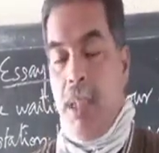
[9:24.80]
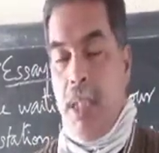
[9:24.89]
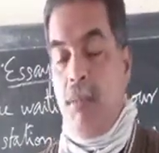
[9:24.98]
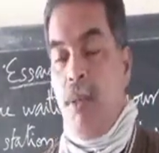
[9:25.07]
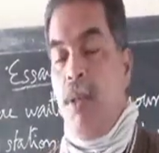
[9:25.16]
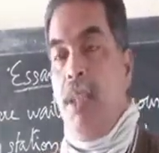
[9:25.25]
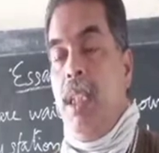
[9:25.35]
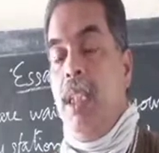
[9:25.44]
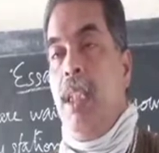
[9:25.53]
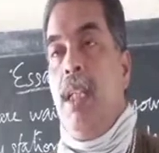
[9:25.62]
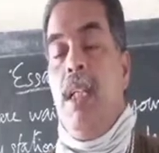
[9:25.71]
kept all
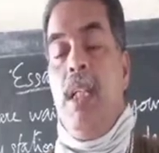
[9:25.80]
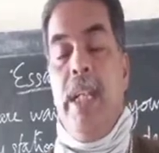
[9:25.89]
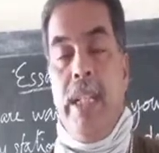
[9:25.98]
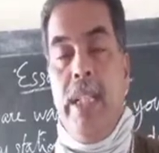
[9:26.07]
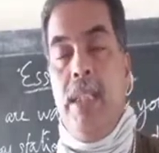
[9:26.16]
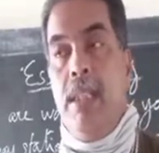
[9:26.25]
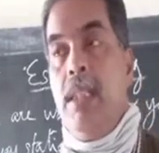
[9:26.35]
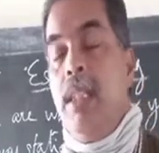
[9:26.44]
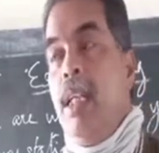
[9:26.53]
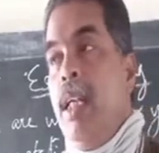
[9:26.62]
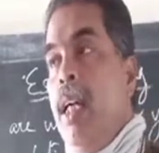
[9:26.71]
the luggages,
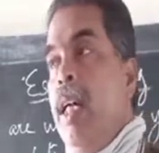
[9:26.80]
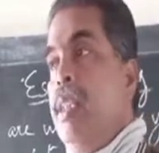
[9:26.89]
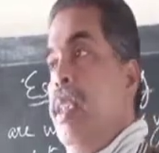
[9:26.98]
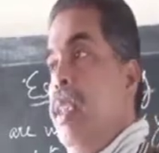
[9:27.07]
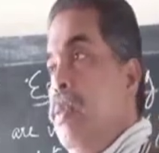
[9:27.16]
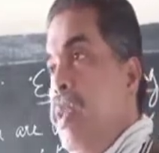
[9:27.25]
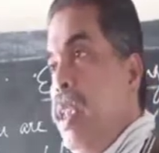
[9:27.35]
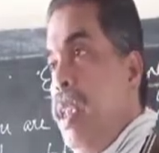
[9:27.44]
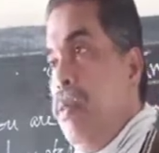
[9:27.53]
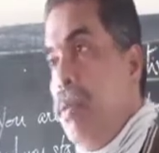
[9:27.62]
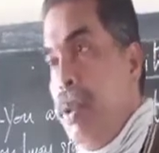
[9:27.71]
and she is
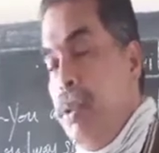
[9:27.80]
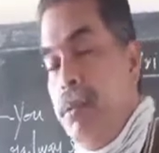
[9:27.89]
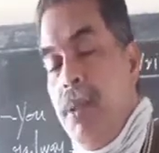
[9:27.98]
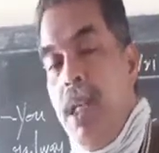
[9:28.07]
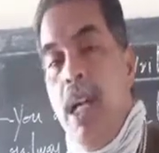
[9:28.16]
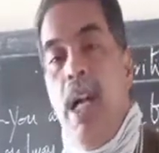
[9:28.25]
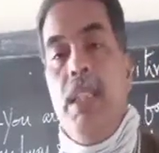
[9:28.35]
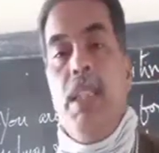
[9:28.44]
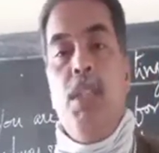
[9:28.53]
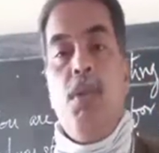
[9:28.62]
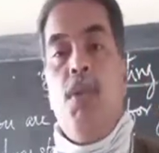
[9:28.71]
waiting for you. And
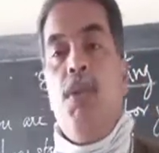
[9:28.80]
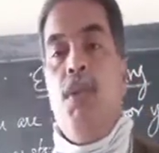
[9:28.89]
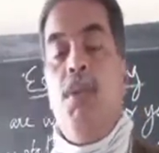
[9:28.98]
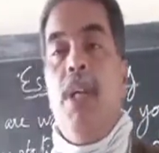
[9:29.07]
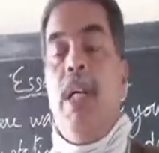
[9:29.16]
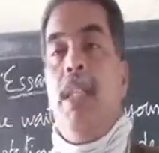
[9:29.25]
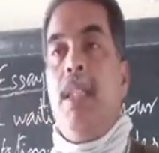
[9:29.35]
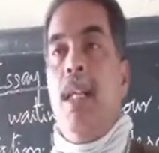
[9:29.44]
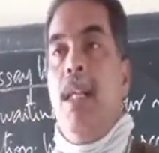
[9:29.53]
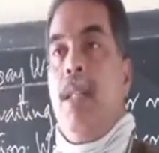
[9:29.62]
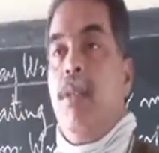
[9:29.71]
then you go and
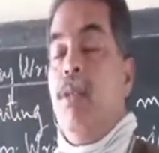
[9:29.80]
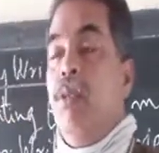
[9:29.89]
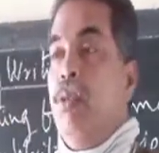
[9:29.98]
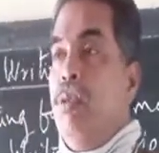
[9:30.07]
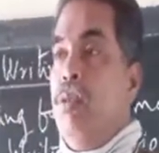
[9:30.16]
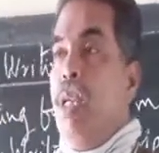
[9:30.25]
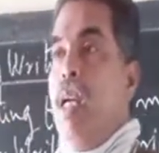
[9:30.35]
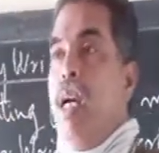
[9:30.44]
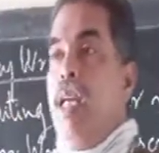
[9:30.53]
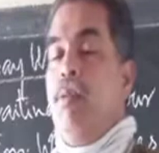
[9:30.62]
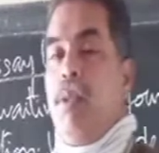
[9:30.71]
tell her, oh,
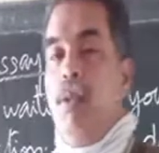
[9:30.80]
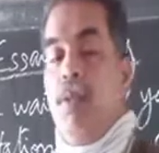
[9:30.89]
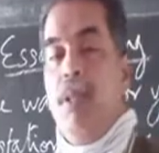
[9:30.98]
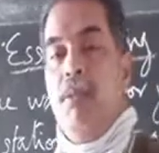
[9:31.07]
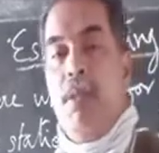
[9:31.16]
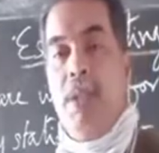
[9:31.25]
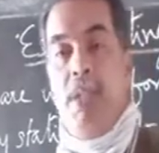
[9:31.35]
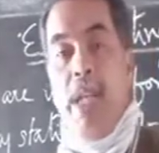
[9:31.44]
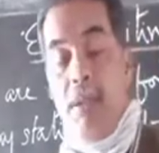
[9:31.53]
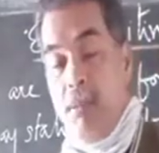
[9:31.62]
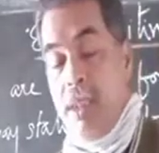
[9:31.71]
I was looking for it,
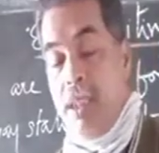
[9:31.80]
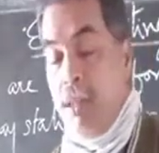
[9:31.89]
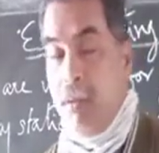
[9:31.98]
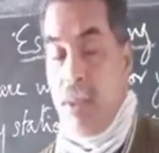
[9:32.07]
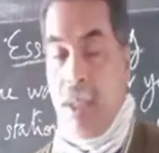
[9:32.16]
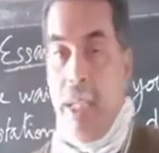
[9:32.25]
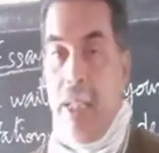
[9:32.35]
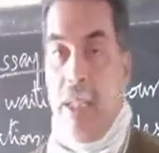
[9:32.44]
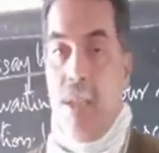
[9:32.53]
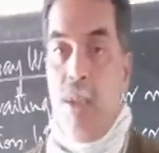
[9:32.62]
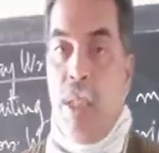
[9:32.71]
I myself was
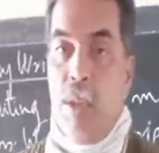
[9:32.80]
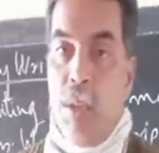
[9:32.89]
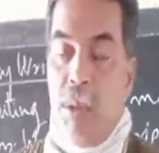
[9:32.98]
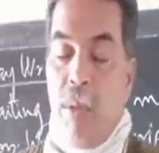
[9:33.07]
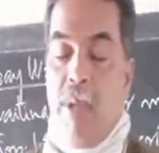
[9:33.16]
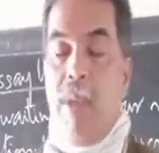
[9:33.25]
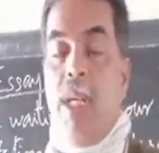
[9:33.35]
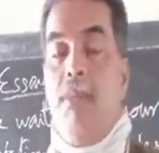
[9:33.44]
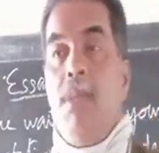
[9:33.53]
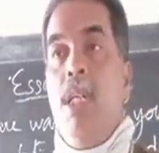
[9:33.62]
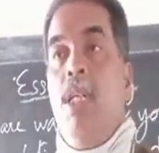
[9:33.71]
late, so I thought you would have
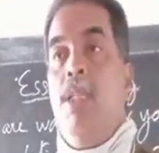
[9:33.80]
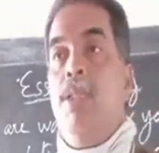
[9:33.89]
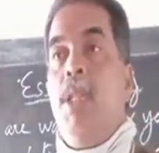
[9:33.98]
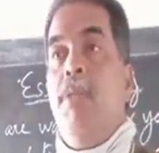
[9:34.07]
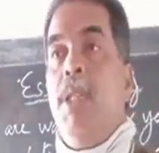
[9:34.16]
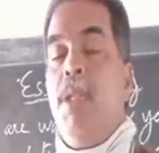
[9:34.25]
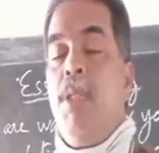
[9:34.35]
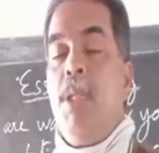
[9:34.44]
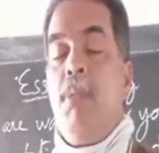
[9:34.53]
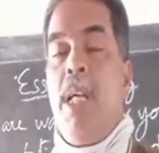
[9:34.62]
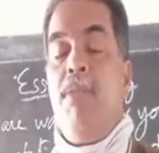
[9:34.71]
come. So I went into
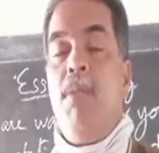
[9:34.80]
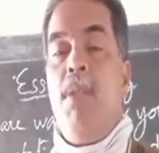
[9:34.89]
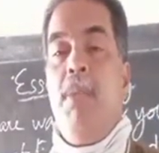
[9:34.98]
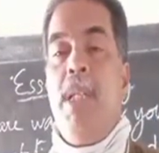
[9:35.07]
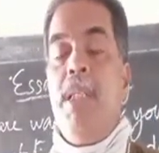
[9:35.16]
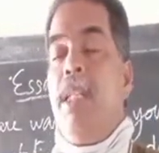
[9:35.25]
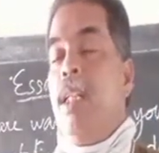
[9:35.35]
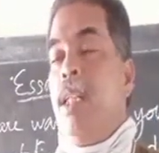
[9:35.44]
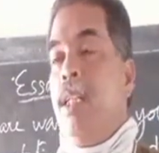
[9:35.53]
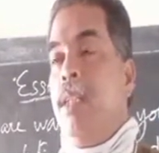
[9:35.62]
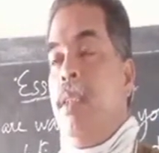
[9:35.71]
the platform, and
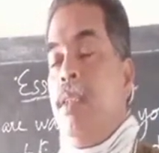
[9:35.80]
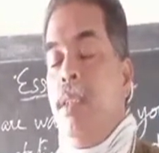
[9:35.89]
then